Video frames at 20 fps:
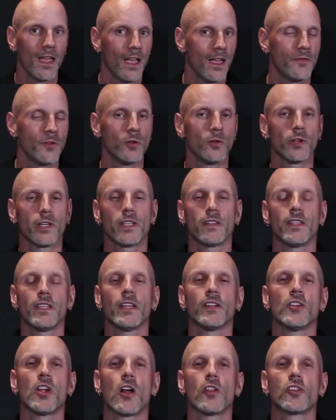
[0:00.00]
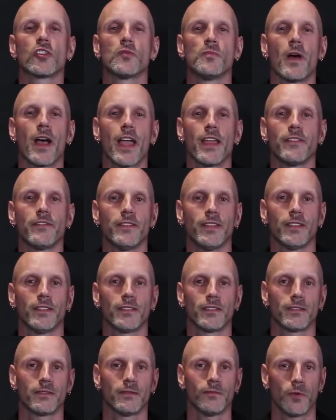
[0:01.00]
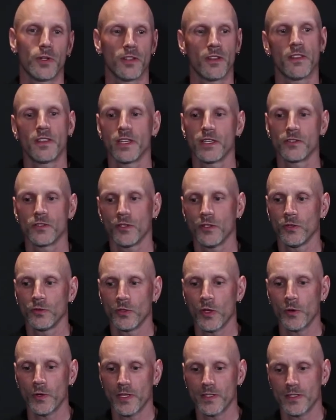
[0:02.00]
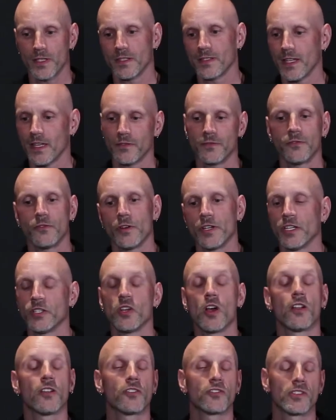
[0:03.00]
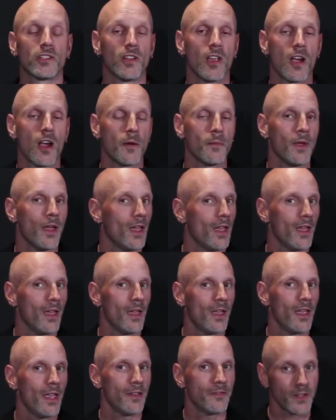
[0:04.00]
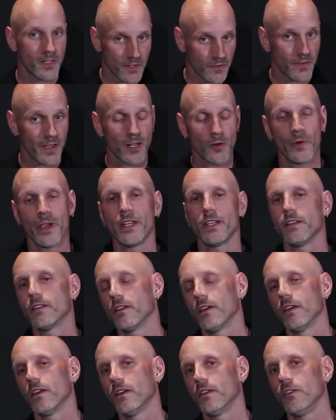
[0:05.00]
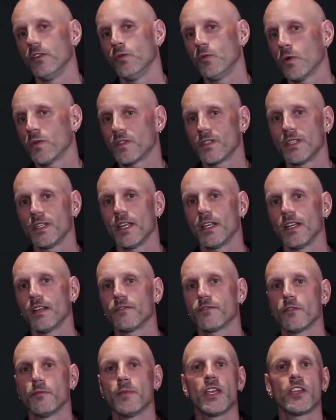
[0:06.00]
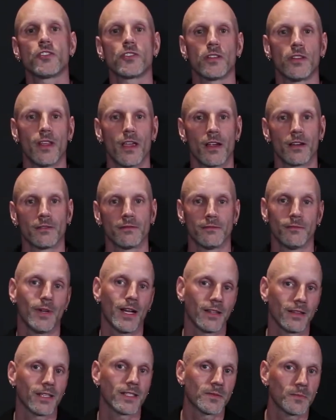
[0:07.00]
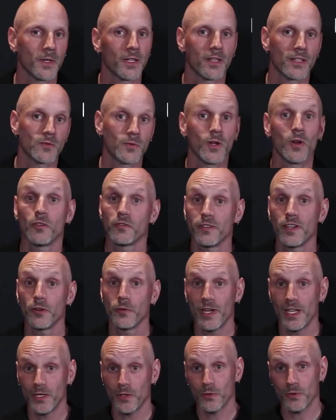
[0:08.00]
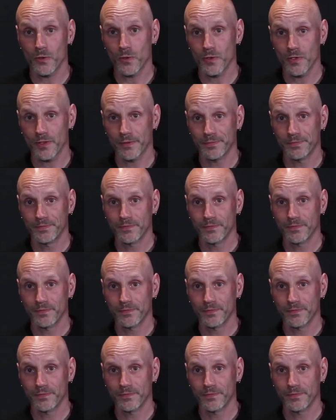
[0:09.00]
if you look at the acknowledged by field, one of the things that you'll notice is that for an acknowledged alarm, if it's federated, you won't see any information there. Well, it's because we don't federate users.